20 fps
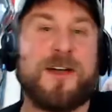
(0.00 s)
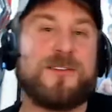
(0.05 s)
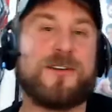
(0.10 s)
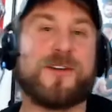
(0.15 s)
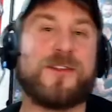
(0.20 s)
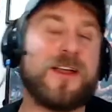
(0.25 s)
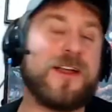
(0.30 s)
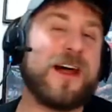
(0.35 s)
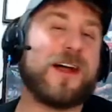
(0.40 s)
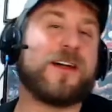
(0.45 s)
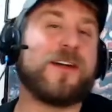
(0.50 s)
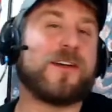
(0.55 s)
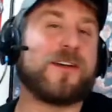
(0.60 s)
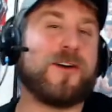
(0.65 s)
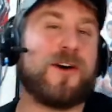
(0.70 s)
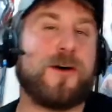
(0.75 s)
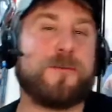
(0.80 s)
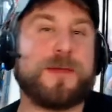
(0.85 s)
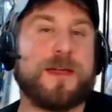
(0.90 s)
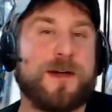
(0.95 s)
No, they're not going to
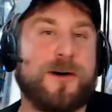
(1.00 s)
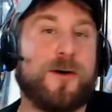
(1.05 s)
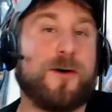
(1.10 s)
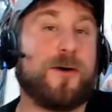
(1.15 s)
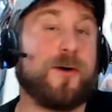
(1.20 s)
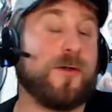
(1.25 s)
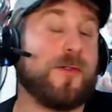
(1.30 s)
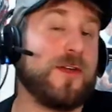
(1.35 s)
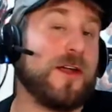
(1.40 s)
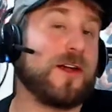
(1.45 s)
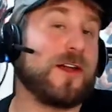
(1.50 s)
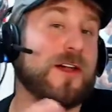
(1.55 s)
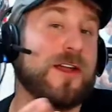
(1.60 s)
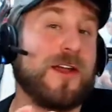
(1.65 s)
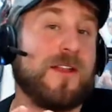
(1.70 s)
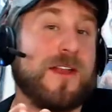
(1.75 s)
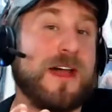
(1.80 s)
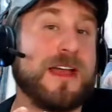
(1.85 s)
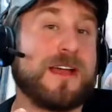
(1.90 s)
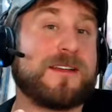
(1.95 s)
call me old. They're
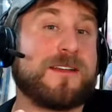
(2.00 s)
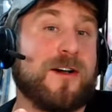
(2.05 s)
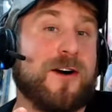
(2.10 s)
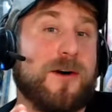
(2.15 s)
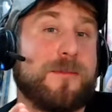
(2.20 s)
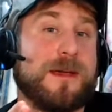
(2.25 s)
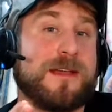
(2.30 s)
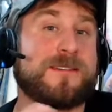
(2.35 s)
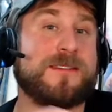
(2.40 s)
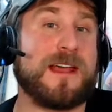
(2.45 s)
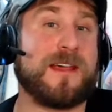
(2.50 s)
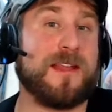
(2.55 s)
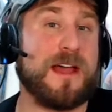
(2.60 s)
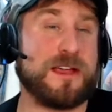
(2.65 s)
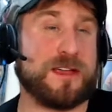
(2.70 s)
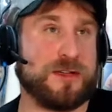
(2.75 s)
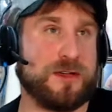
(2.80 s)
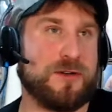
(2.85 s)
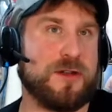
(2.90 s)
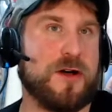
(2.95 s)
going to call me and say,
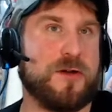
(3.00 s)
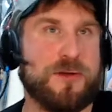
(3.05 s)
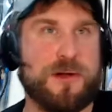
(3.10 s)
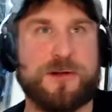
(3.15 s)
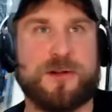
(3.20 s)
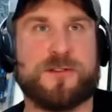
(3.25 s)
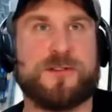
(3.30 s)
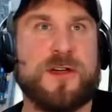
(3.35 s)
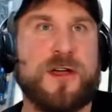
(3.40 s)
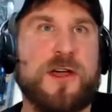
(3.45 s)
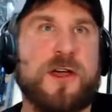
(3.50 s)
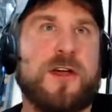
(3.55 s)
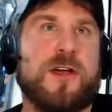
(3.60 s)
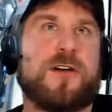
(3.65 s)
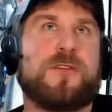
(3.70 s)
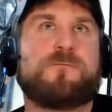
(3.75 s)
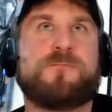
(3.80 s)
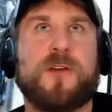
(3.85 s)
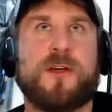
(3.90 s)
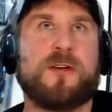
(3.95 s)
you don't understand.
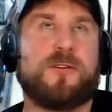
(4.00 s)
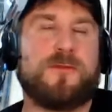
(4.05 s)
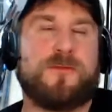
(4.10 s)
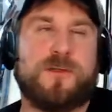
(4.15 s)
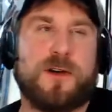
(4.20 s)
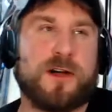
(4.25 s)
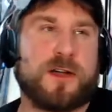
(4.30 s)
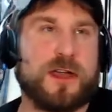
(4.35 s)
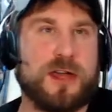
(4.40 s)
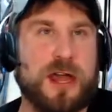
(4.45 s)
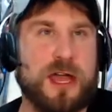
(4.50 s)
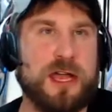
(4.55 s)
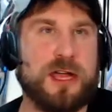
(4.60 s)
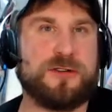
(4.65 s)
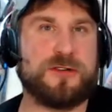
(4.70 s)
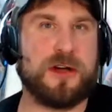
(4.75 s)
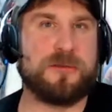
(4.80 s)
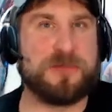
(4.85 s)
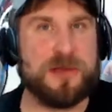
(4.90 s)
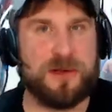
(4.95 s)
Fucking
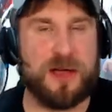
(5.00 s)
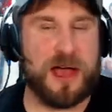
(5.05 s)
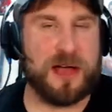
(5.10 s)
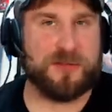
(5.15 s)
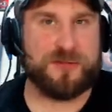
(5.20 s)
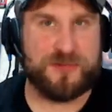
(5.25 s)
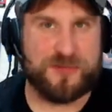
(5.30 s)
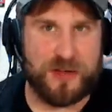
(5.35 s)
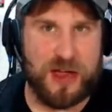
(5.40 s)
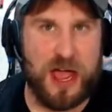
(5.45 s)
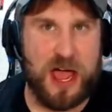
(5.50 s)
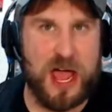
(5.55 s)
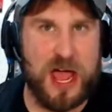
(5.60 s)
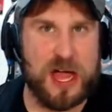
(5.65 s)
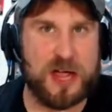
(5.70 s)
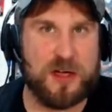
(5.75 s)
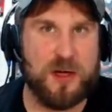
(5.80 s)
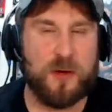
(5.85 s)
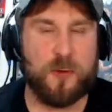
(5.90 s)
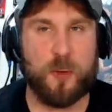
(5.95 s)
AEW has
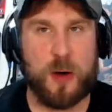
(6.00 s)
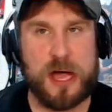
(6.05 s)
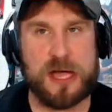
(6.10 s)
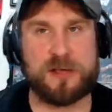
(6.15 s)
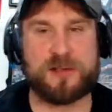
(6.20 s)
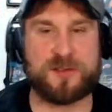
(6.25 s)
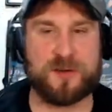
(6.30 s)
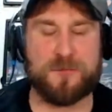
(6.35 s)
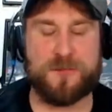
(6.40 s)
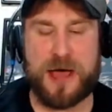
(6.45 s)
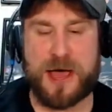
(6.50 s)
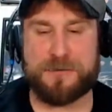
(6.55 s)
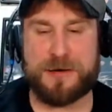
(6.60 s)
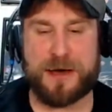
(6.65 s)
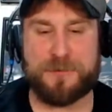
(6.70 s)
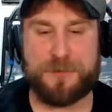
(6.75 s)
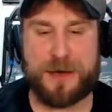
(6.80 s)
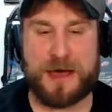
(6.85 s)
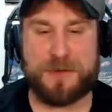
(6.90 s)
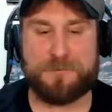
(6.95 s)
Shaq. Why are you so mad
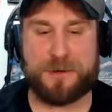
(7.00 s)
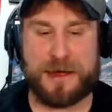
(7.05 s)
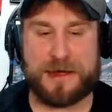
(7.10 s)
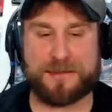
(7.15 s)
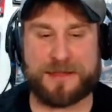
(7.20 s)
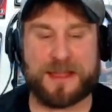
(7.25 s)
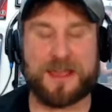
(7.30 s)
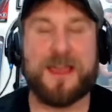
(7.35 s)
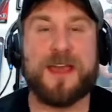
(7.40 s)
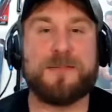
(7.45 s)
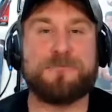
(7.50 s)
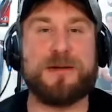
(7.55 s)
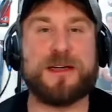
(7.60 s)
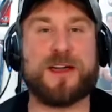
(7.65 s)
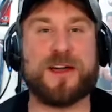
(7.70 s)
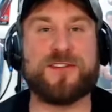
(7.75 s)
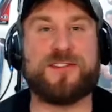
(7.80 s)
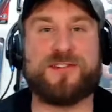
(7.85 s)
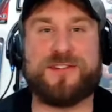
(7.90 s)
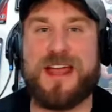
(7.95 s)
about Bad Bunny? It's like,
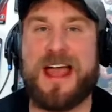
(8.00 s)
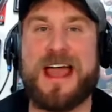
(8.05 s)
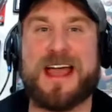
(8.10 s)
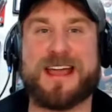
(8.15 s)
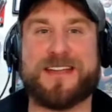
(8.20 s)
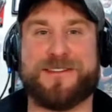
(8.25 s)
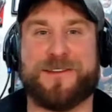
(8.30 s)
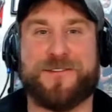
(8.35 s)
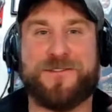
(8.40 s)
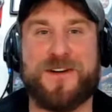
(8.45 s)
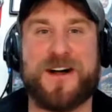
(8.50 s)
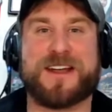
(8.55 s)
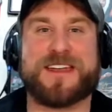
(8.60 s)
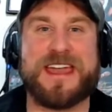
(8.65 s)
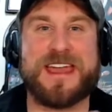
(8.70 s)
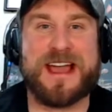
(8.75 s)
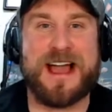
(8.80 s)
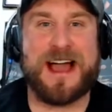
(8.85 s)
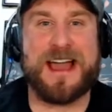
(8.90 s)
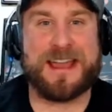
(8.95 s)
because Shaq is a
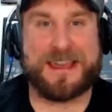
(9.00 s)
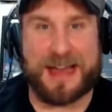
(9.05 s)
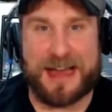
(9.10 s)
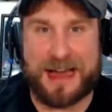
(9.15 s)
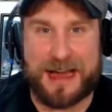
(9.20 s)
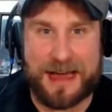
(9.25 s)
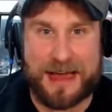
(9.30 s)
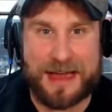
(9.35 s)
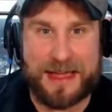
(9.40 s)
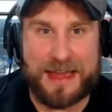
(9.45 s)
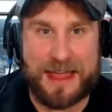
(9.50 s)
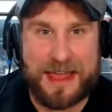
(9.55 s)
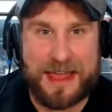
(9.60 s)
fucking icon.